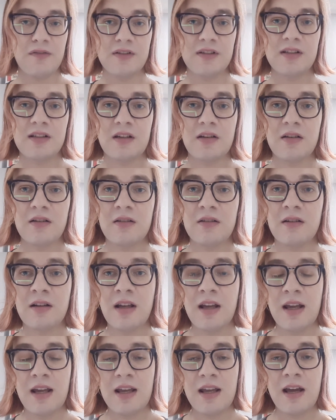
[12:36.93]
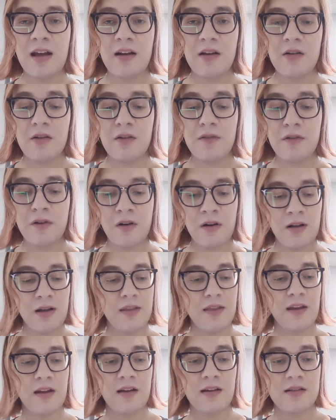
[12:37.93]
So yeah, overall I
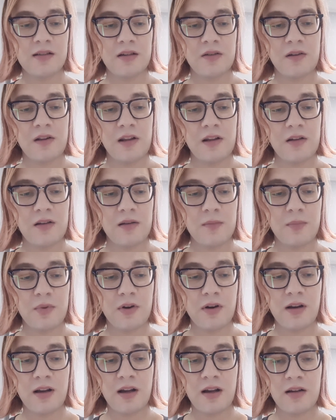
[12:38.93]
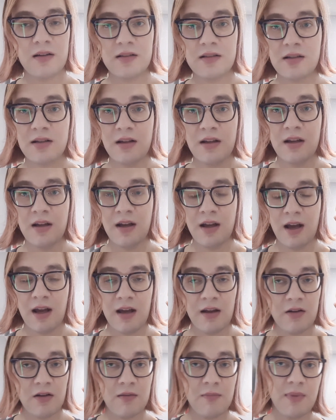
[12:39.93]
think it's a really good product,
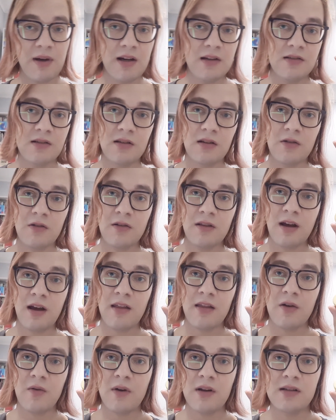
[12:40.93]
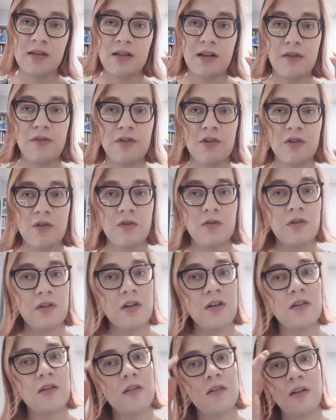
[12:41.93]
and compared to all the other ones I've shown
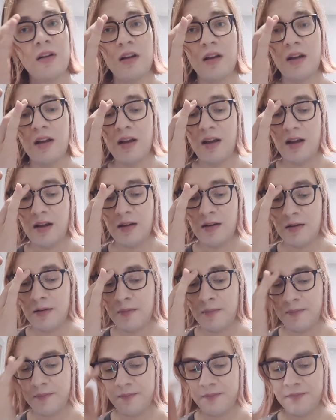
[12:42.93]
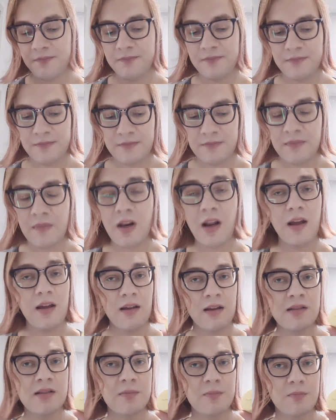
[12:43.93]
you,
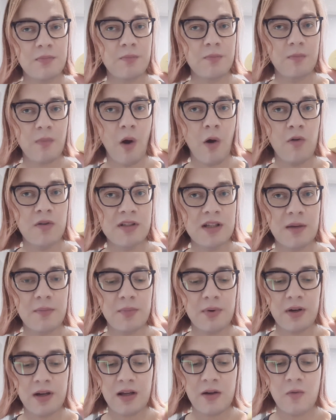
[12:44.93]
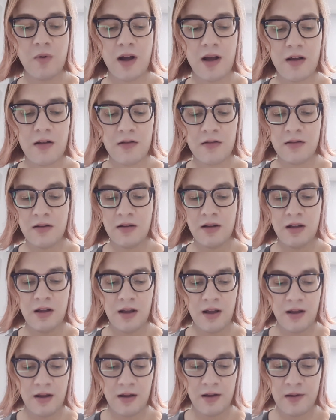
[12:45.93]
it holds up pretty well.
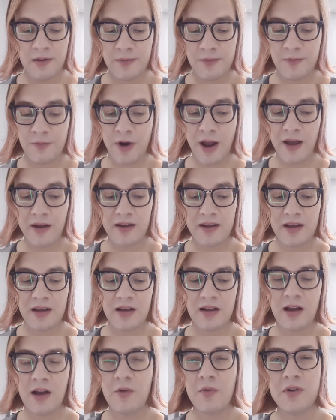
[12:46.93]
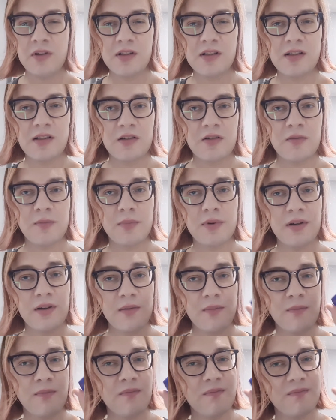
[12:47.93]
Ranking, I would still put
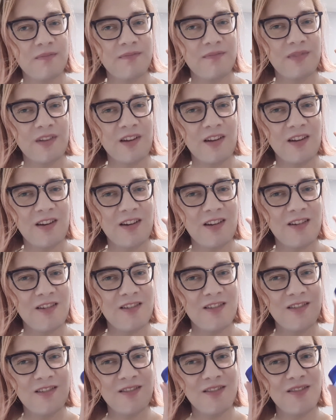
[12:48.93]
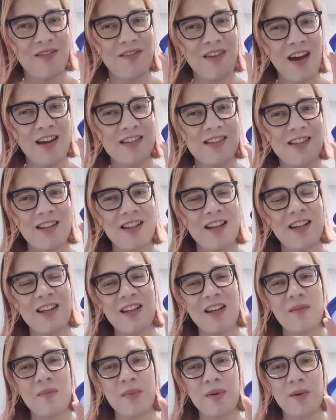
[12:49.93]
good old Vaseline
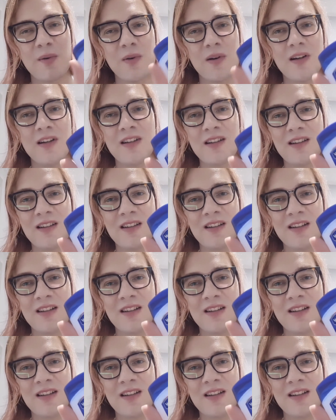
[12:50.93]
number one.